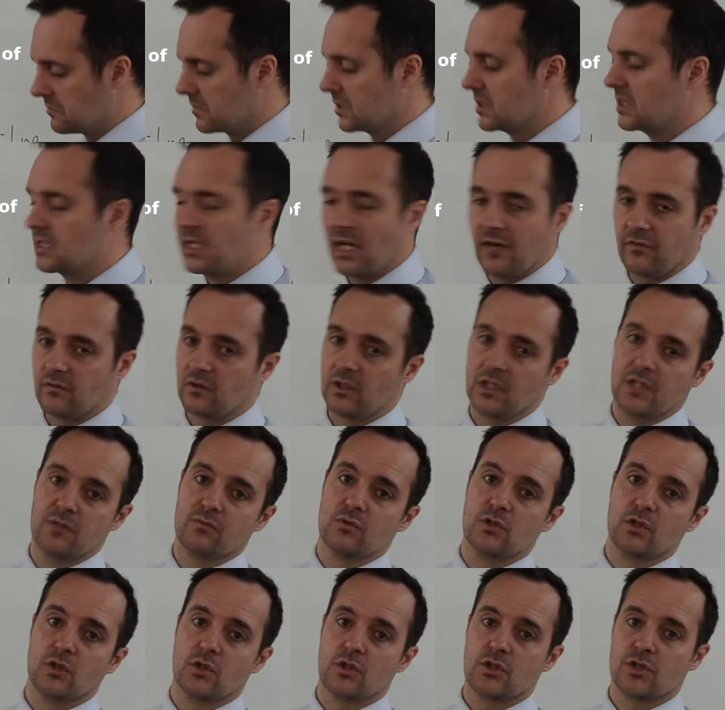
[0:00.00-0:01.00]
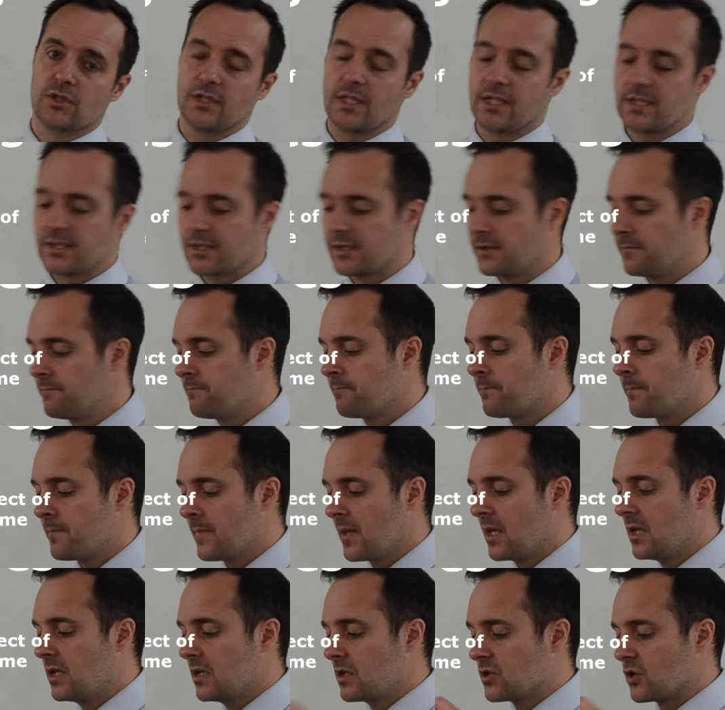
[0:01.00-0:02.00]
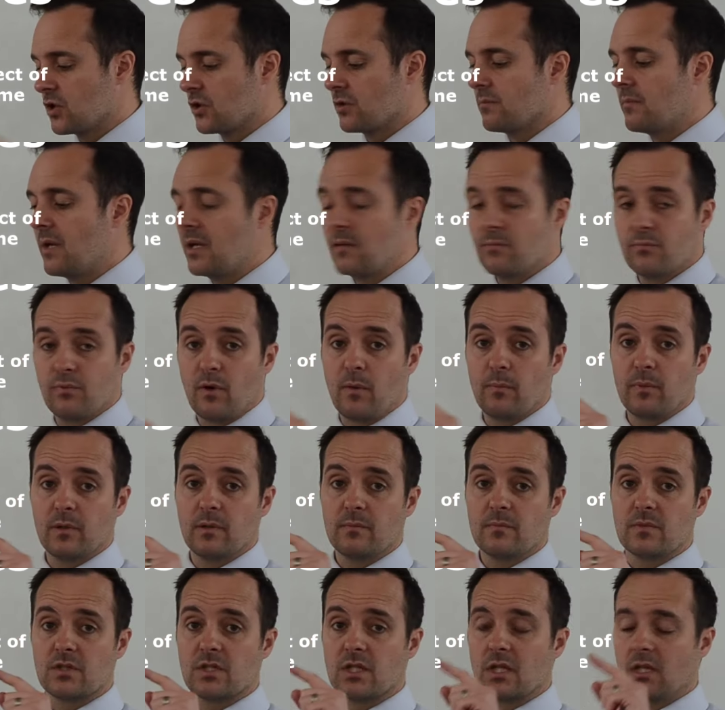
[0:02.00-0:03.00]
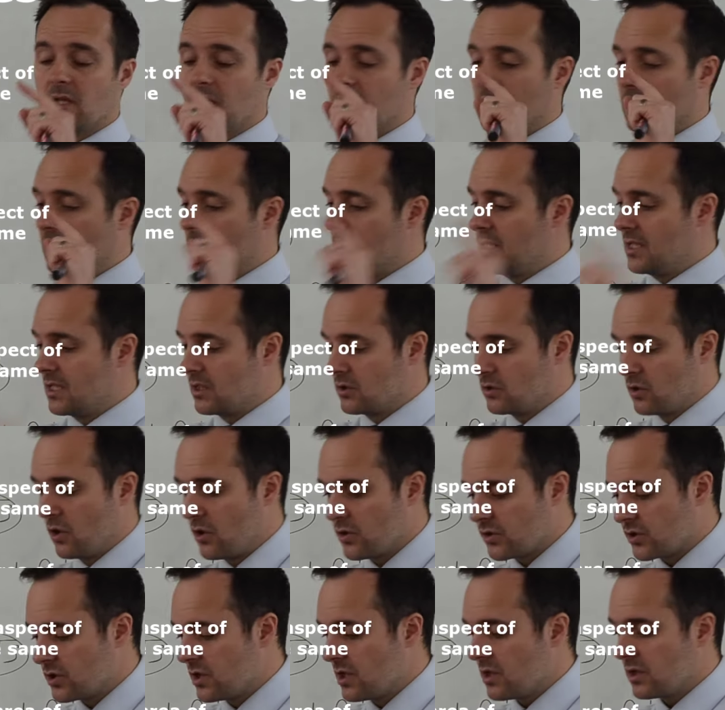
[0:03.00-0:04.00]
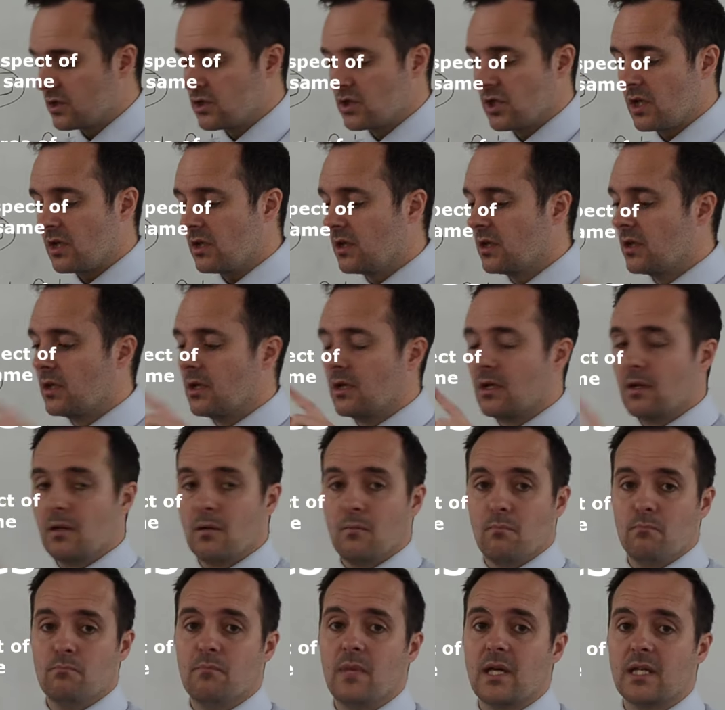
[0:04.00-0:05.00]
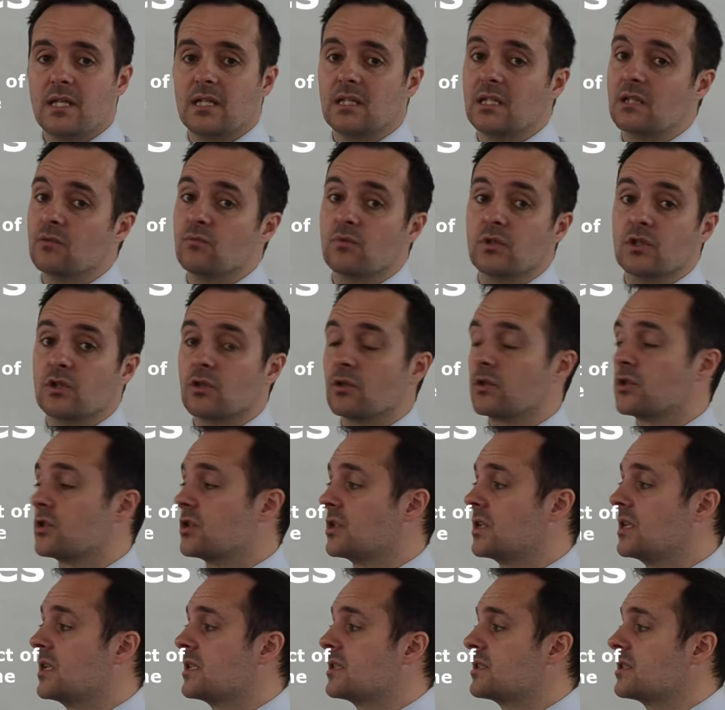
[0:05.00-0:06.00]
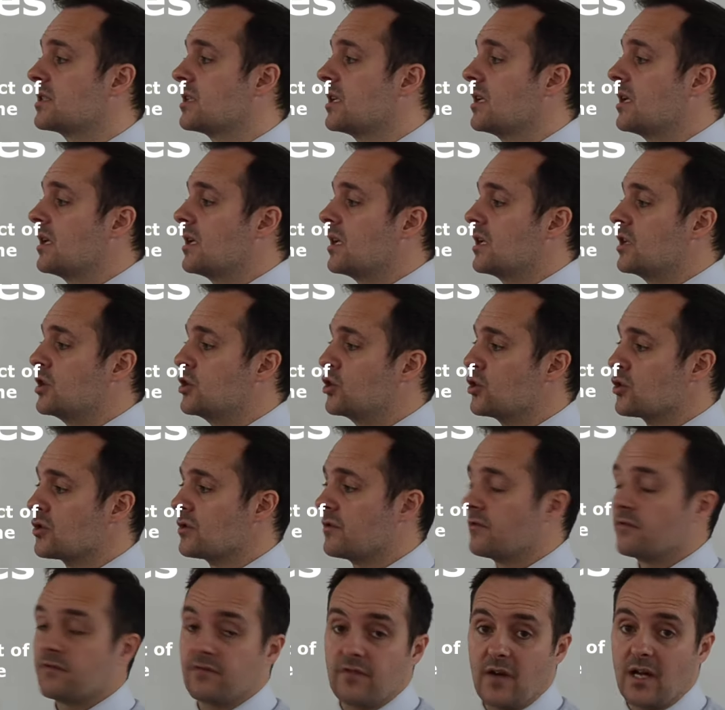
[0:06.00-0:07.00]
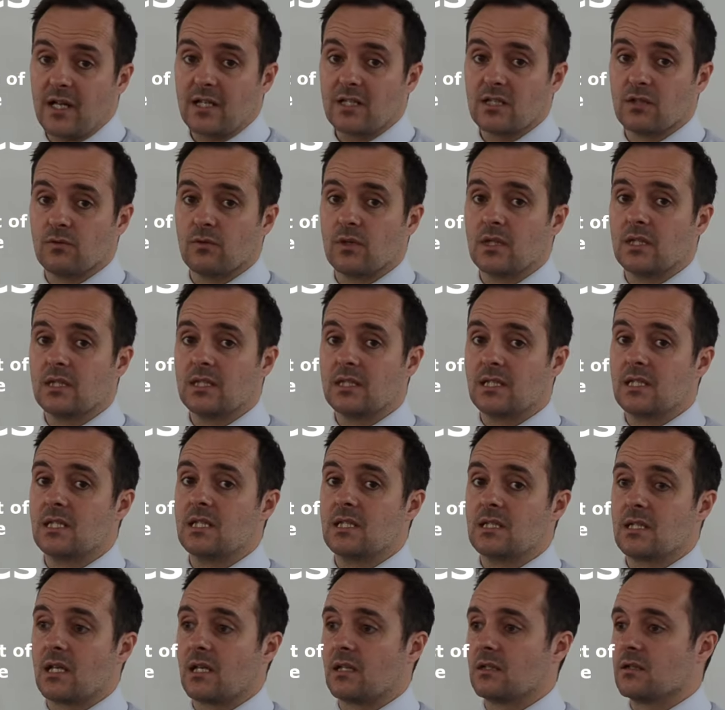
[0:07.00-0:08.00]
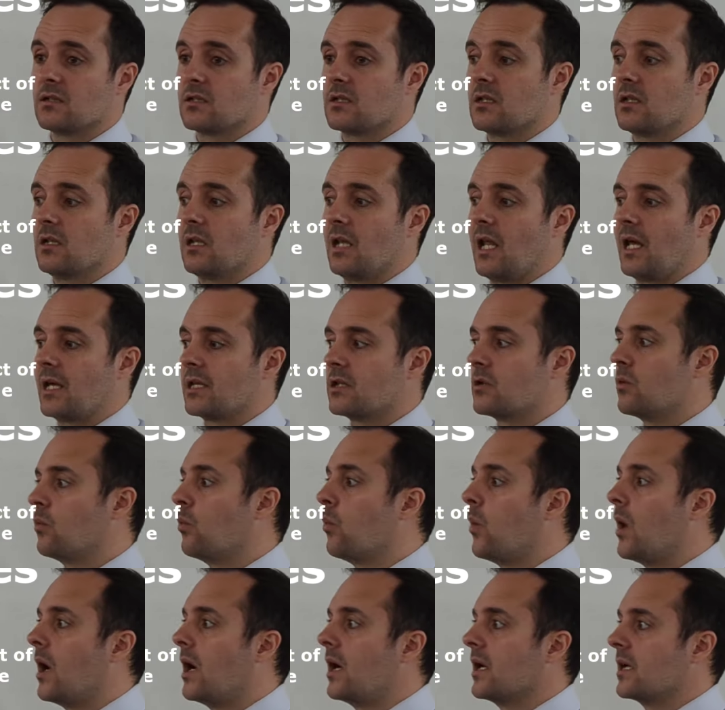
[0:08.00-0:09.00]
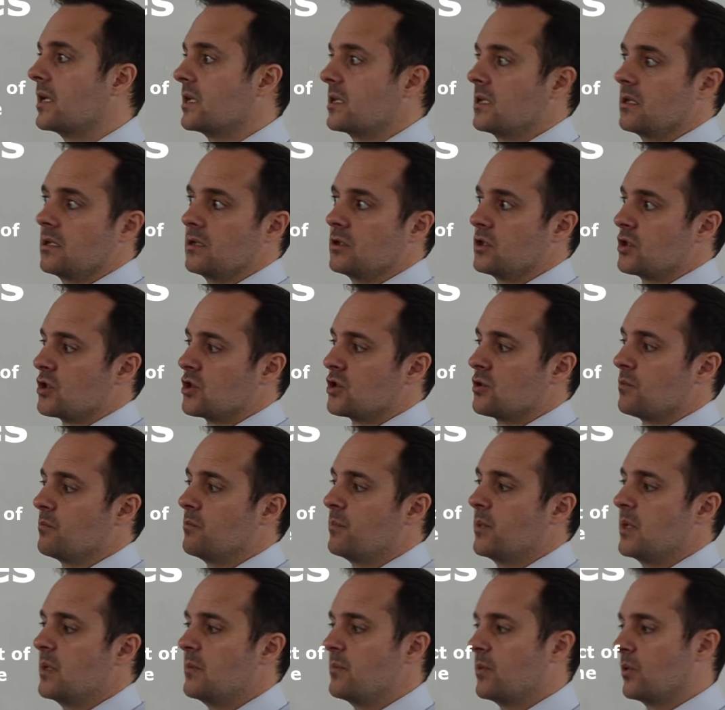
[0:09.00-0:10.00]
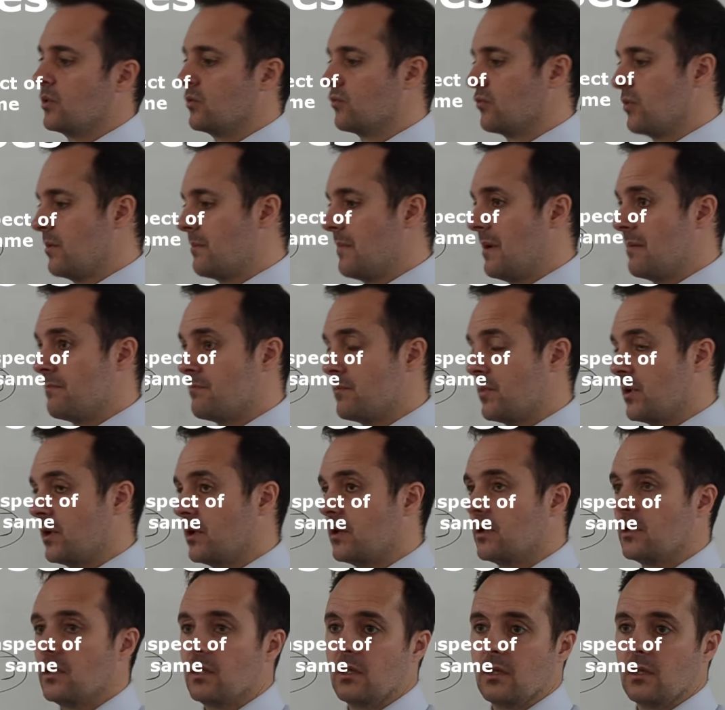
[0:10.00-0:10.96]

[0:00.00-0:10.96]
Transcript: definitely reductionist. So the main problems, it ignores nurture, making it reductionist, doesn't factor in details like why do some people remember